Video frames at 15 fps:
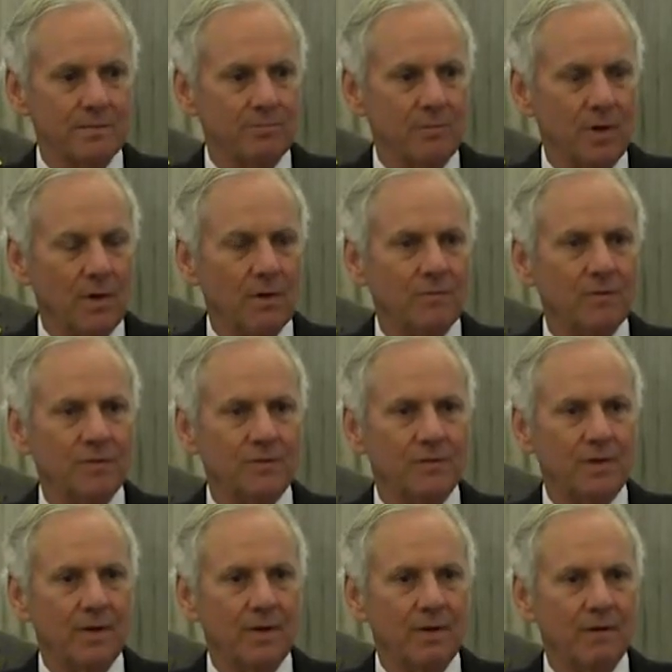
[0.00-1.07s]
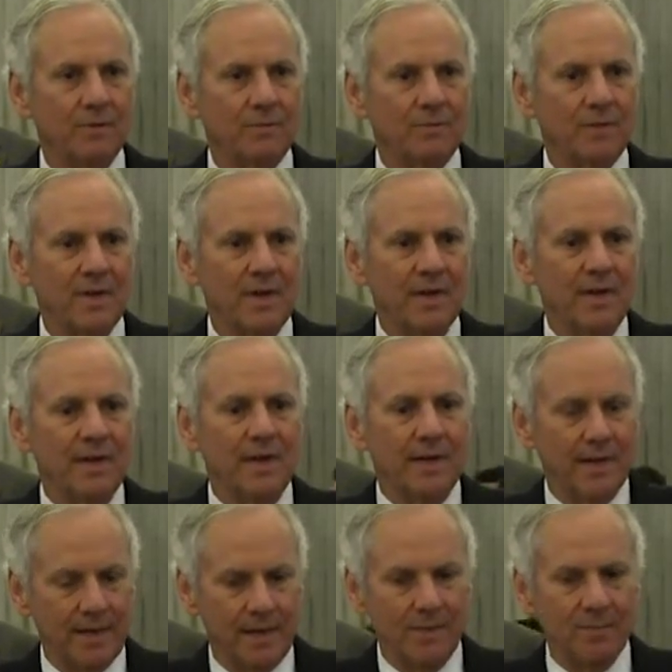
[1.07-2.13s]
marvelous cause,
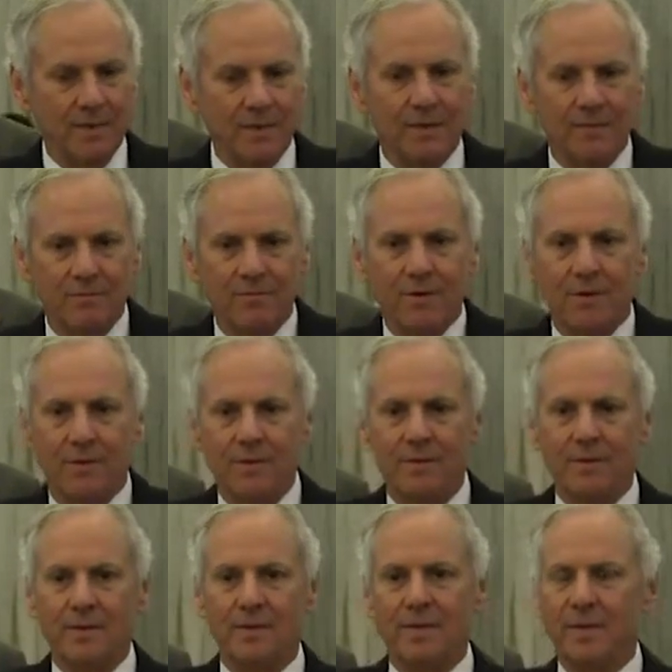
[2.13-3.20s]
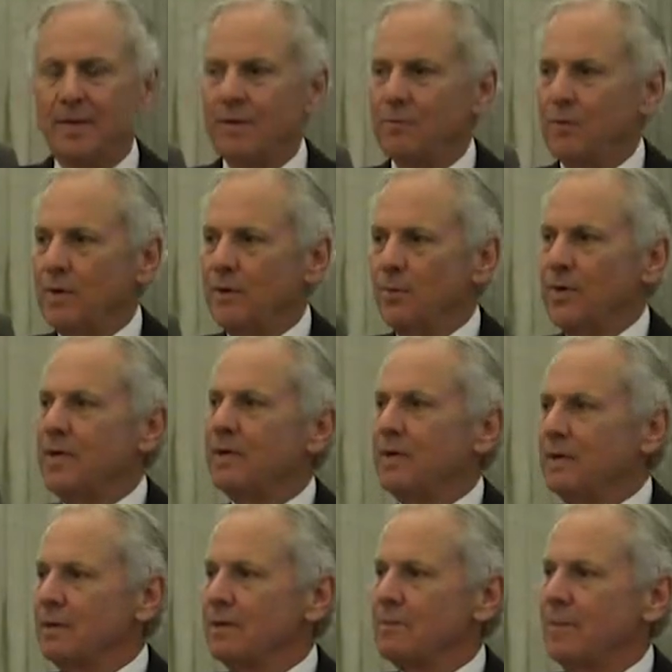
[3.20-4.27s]
and I'm looking forward to the day where we
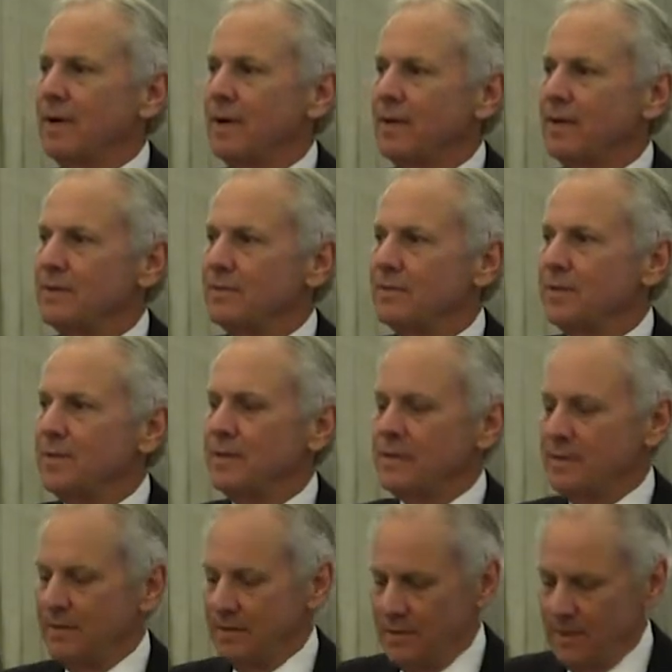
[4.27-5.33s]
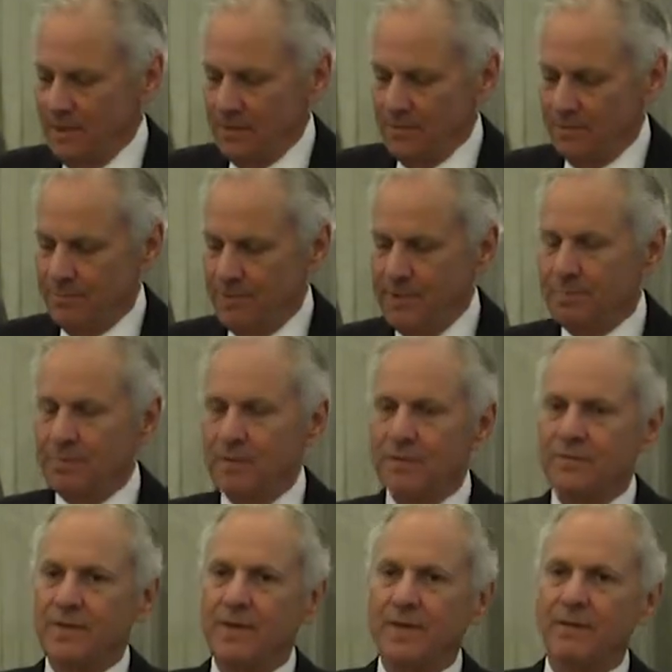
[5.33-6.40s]
can look back and say that the people of
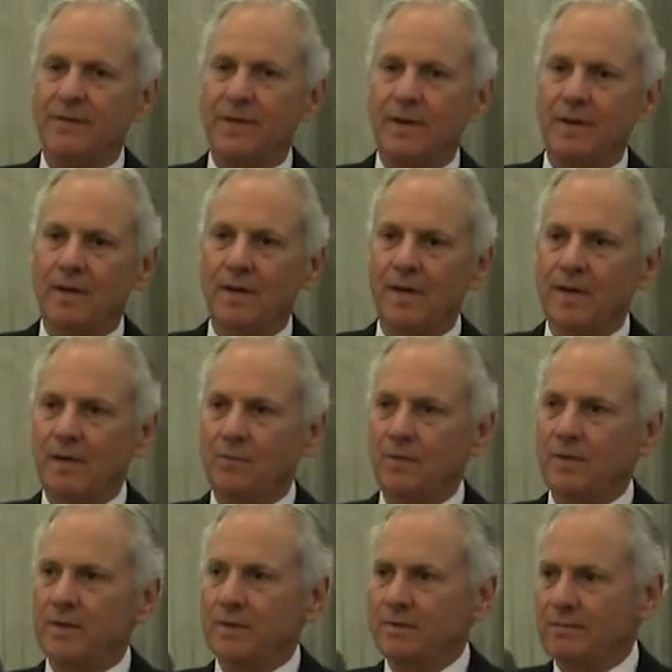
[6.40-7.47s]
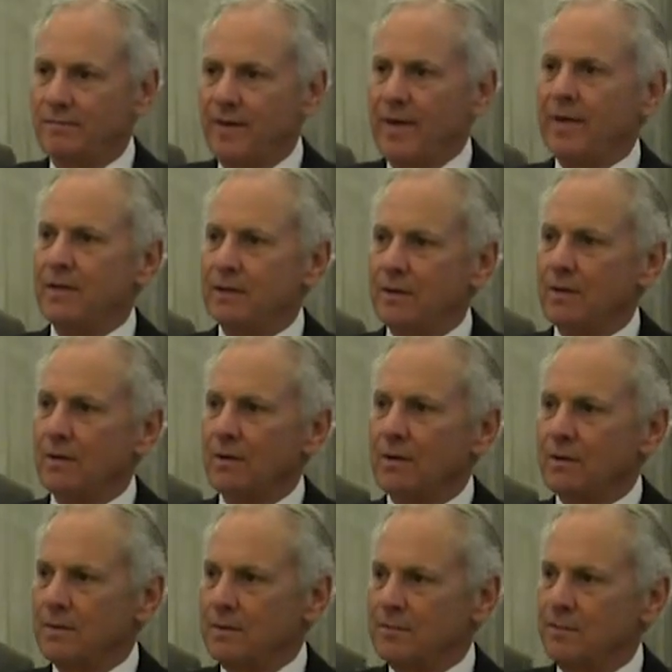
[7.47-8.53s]
South Carolina were the vanguard
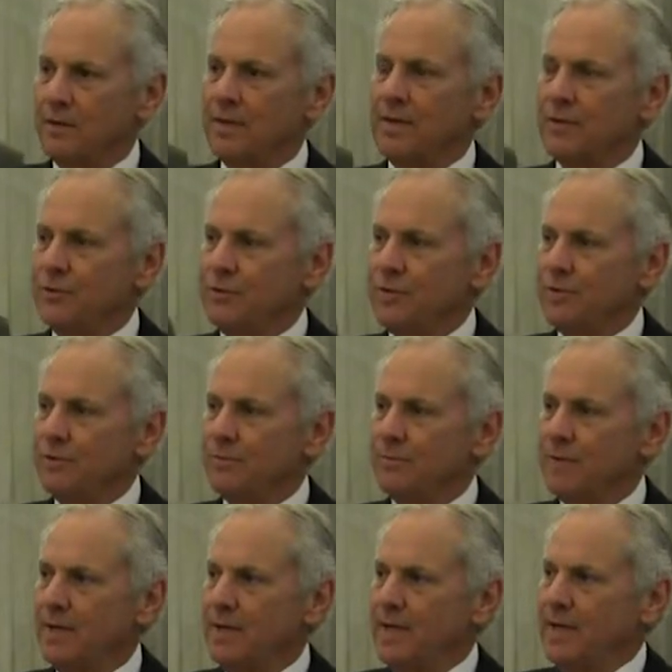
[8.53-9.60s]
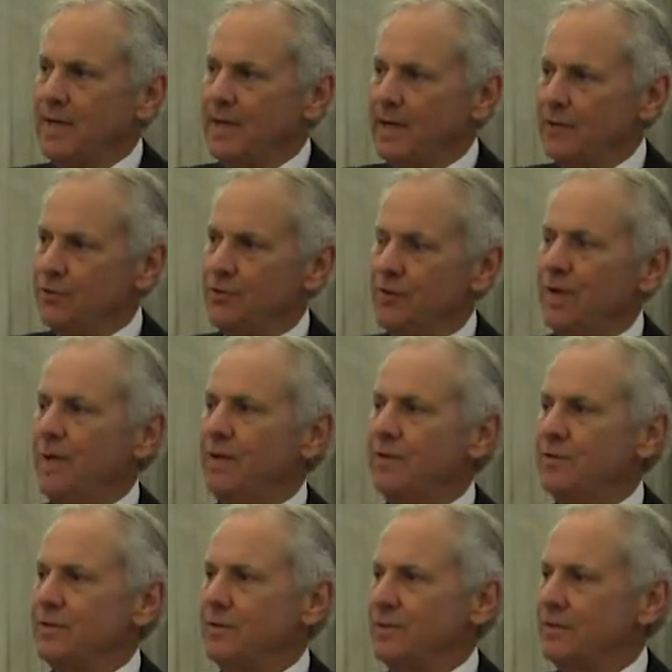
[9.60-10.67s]
of leadership in
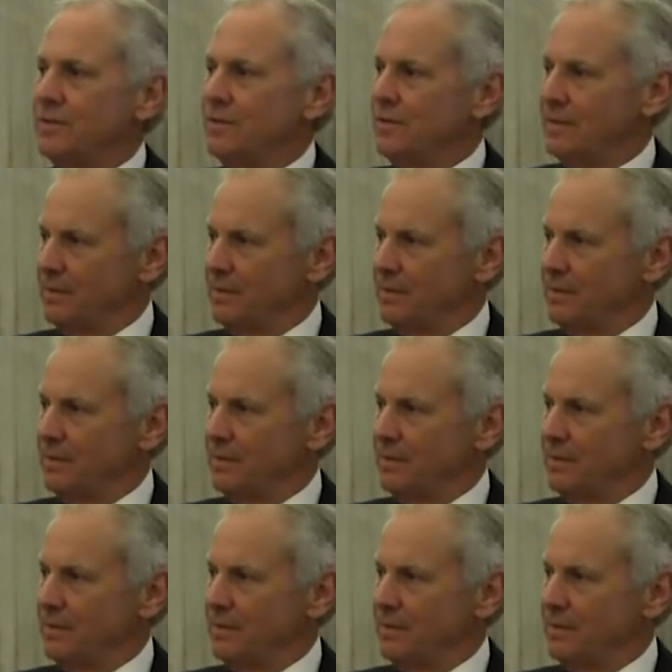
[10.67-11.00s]
changing